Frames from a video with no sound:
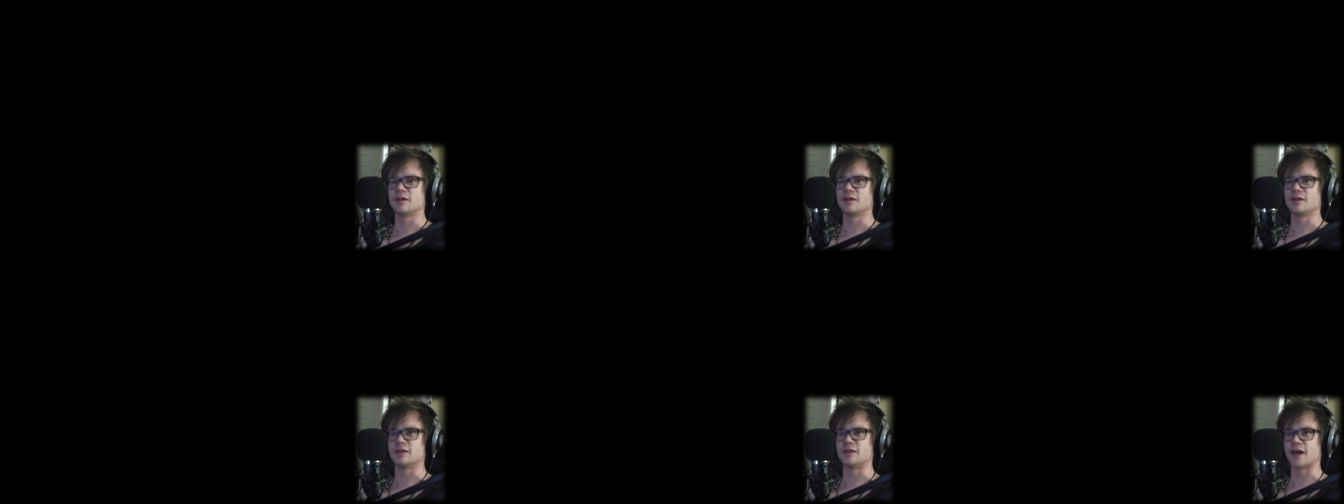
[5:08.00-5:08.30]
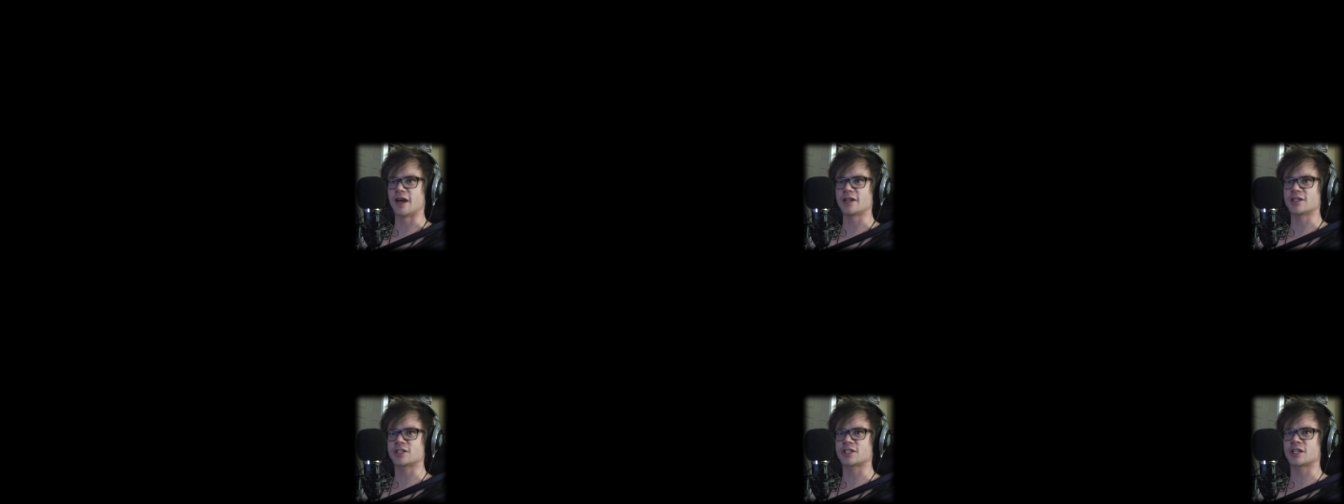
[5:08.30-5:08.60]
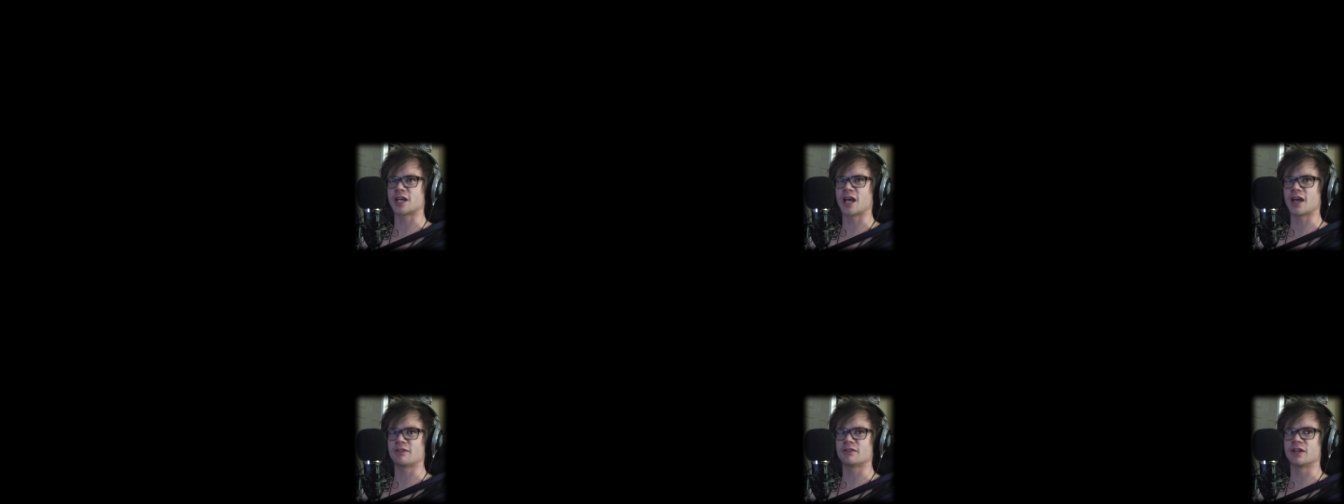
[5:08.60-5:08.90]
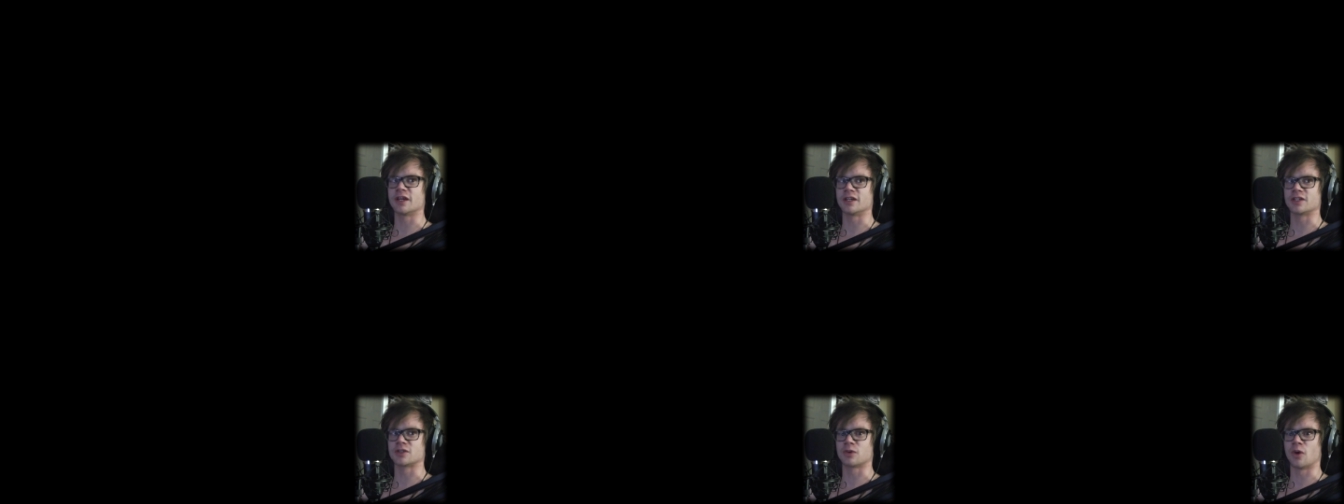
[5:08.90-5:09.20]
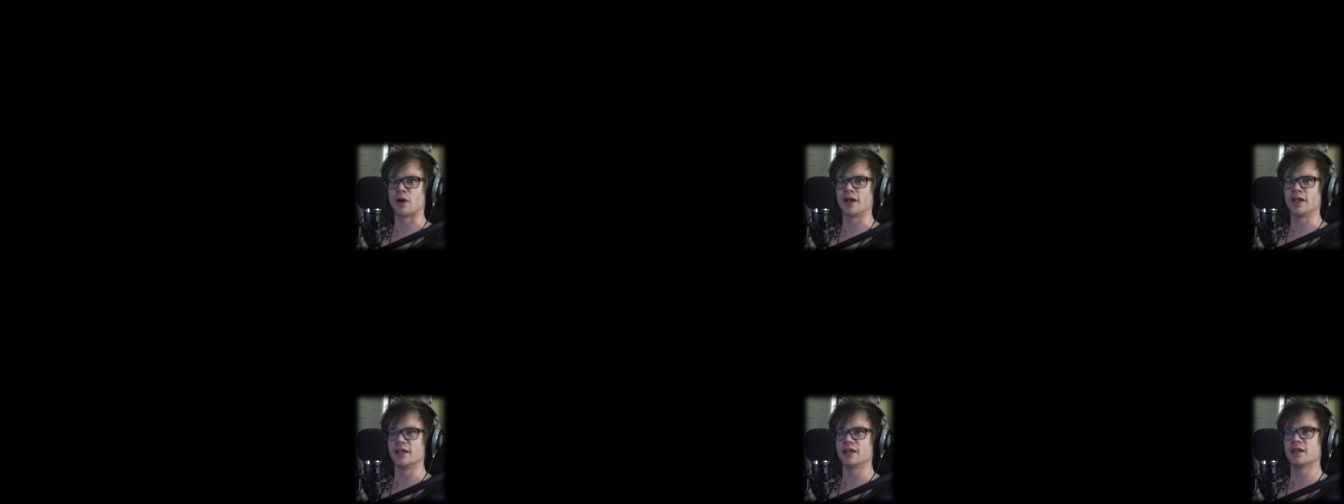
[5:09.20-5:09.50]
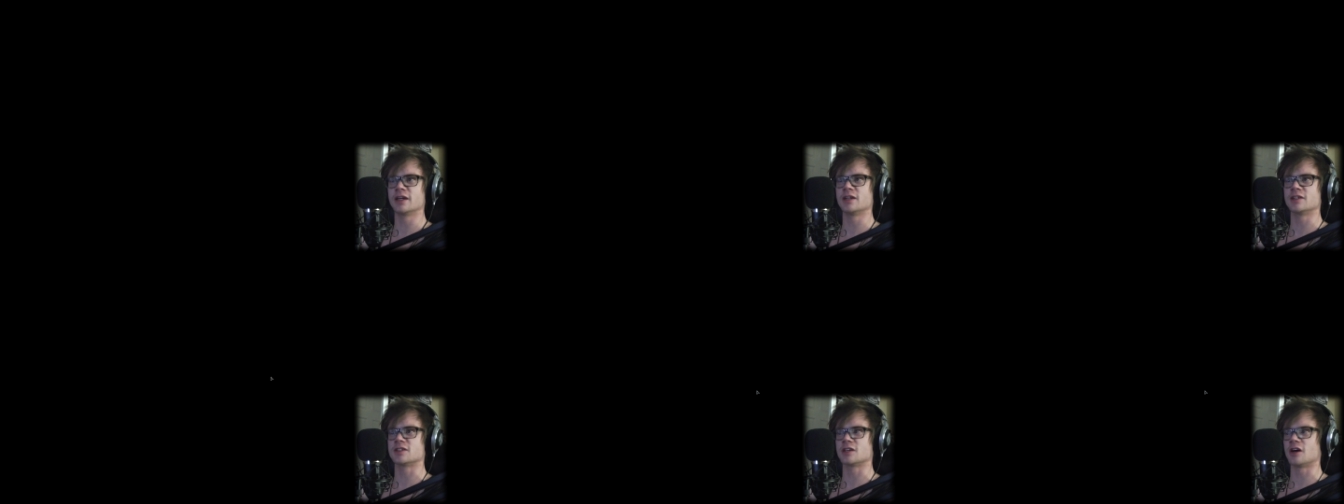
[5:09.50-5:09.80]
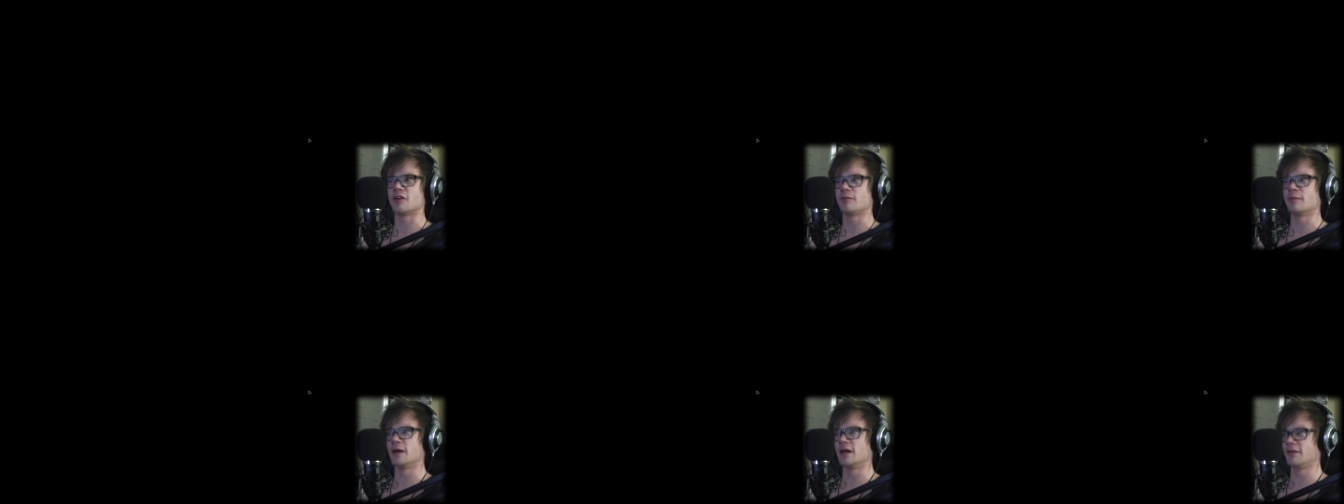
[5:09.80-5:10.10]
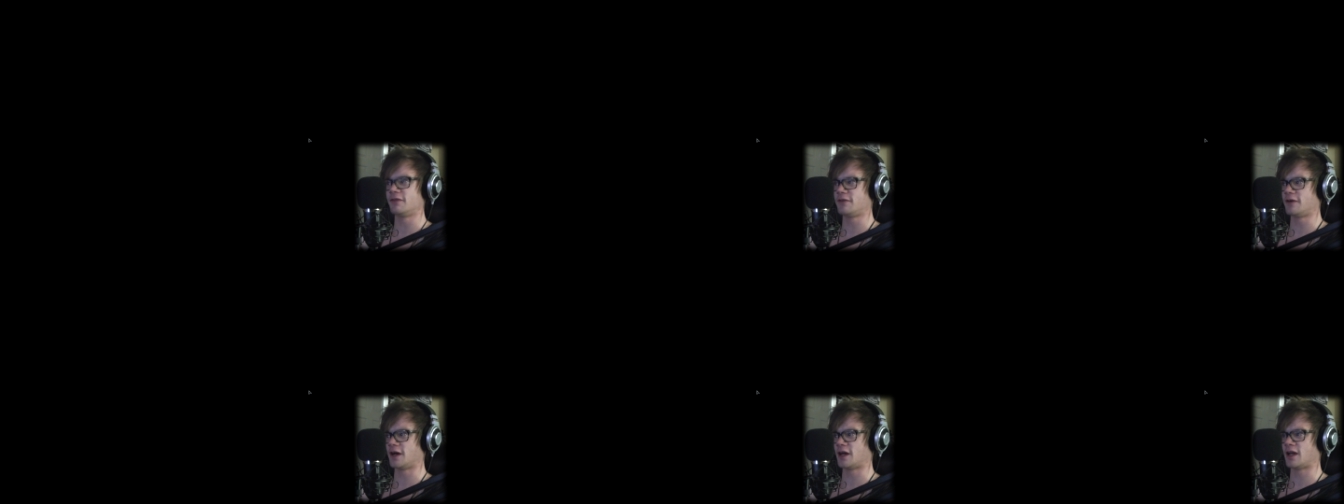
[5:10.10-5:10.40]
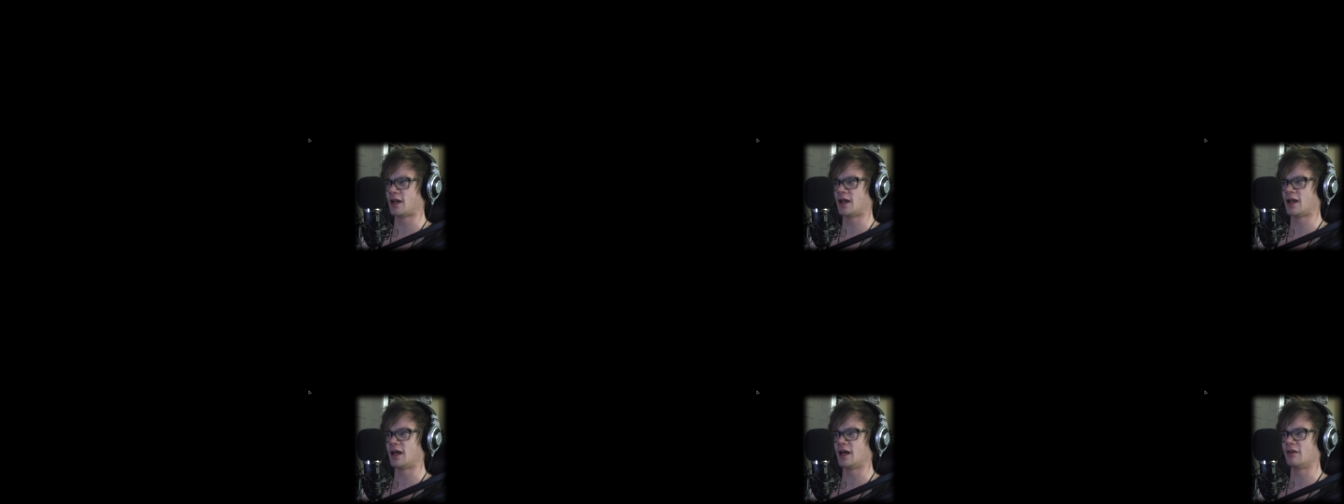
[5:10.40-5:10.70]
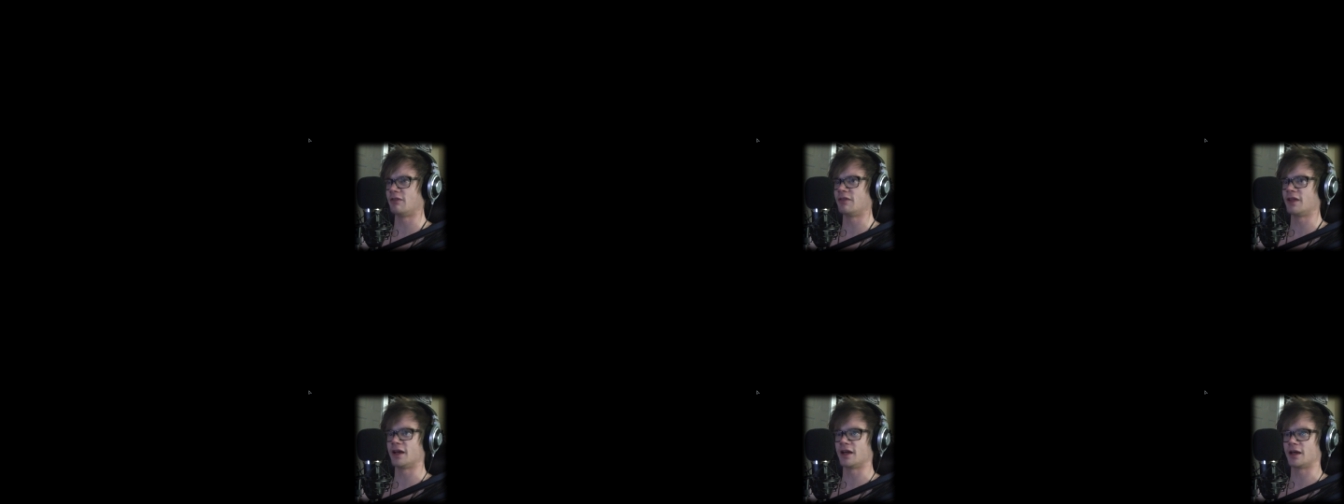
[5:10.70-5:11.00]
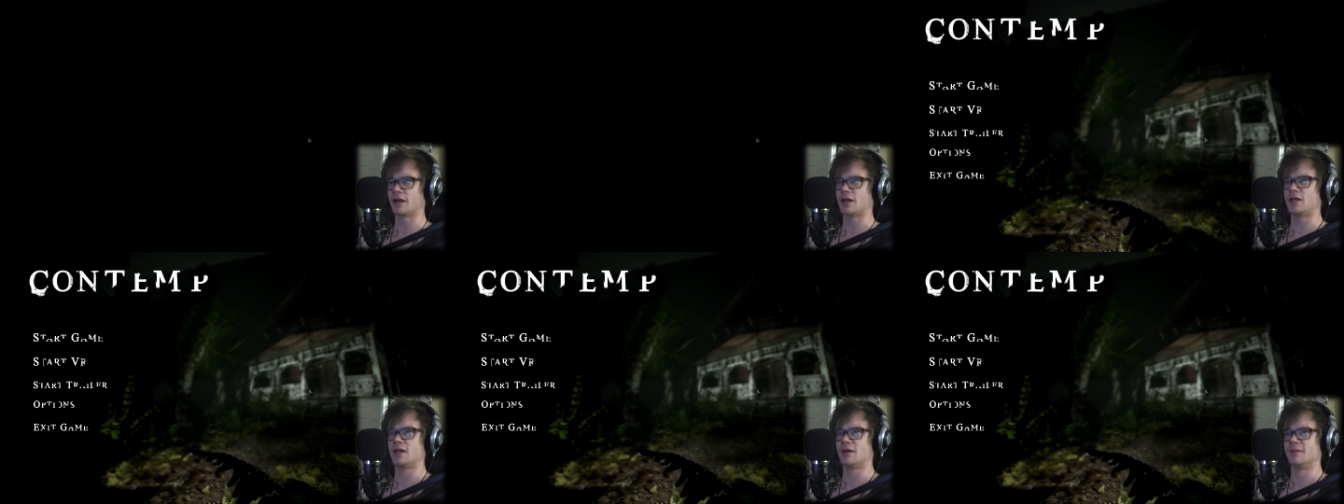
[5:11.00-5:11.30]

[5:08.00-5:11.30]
That shaved like 20 years off my fucking life, that game.